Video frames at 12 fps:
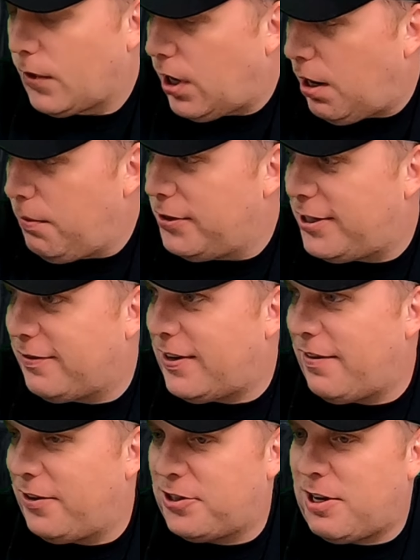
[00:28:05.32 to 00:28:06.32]
I would
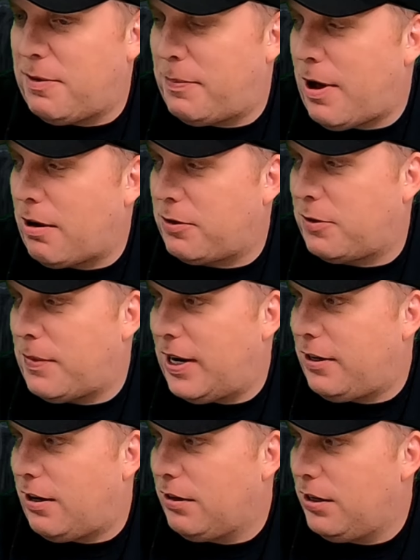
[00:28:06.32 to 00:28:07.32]
survive a zombie apocalypse with
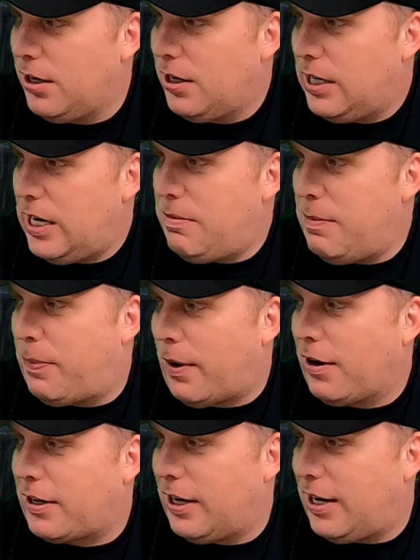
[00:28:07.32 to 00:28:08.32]
my dog. He'd be
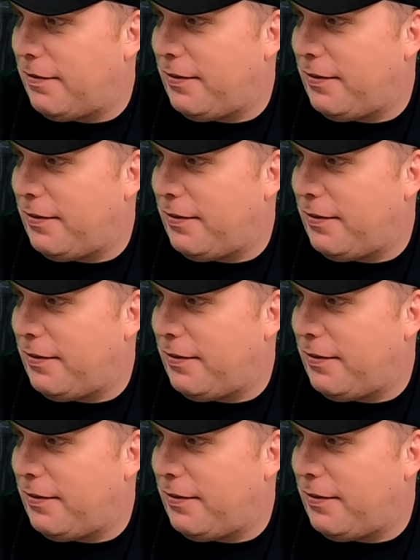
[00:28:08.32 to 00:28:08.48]
barking at